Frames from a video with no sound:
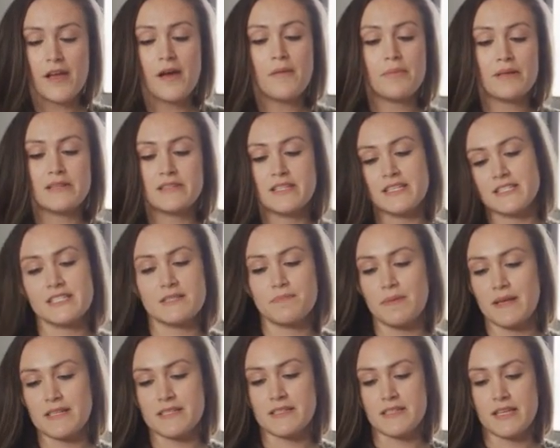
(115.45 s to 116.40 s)
but this is
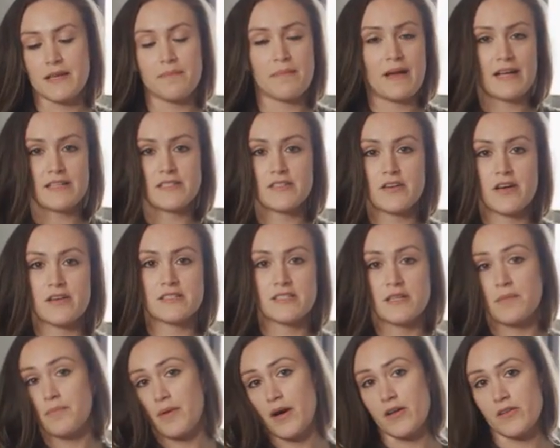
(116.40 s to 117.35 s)
basically a mac sauce in
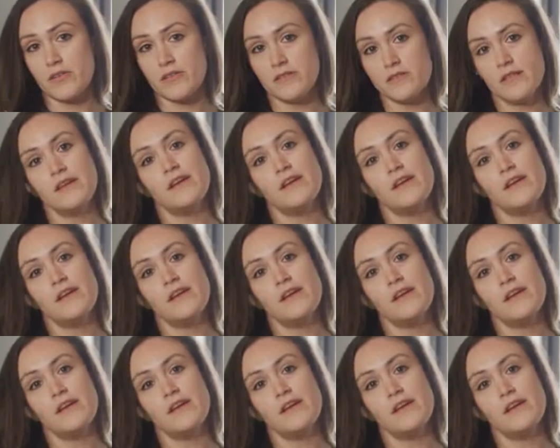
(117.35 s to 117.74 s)
a bottle.